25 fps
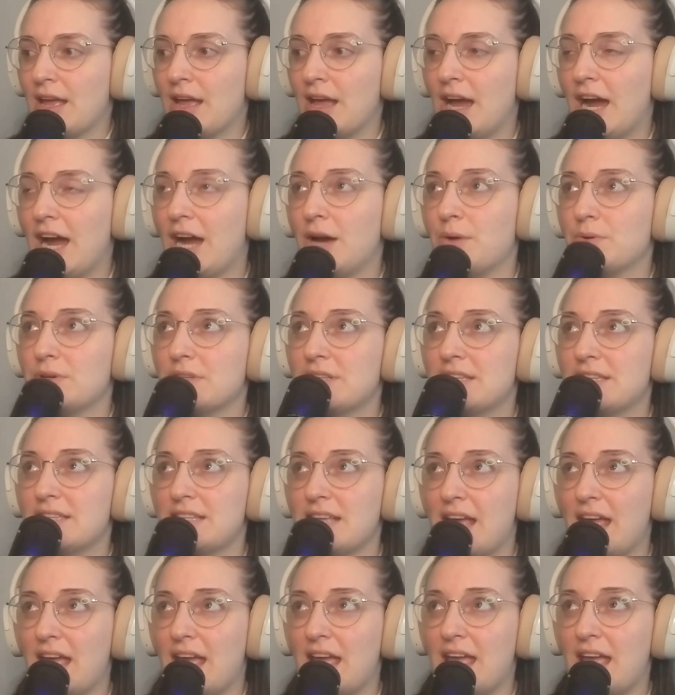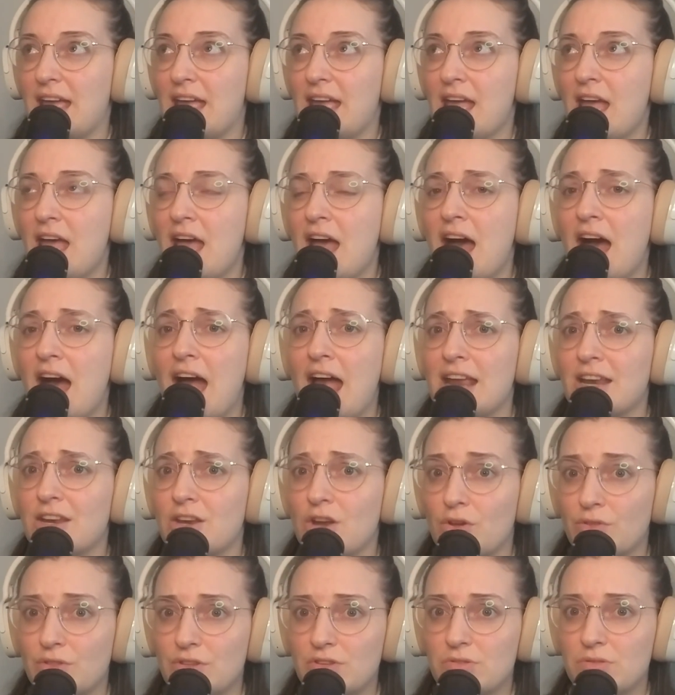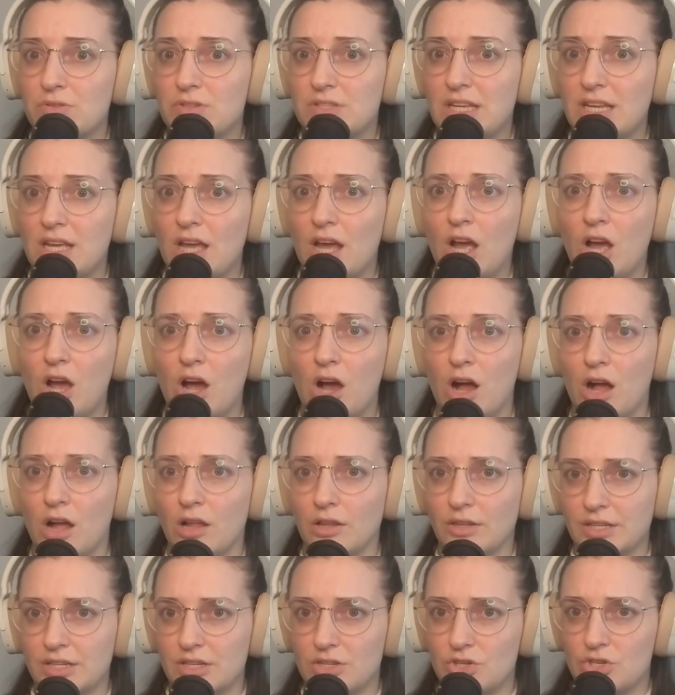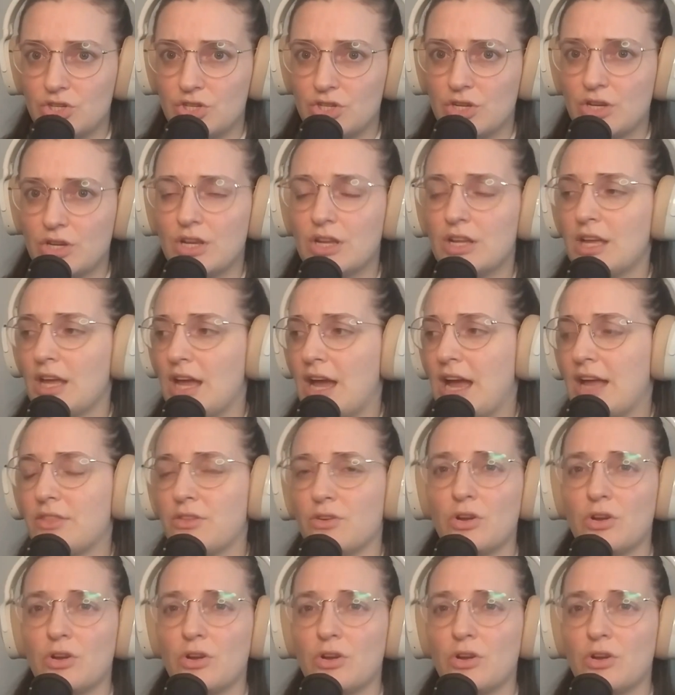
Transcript: I would say, I know this was like a college, either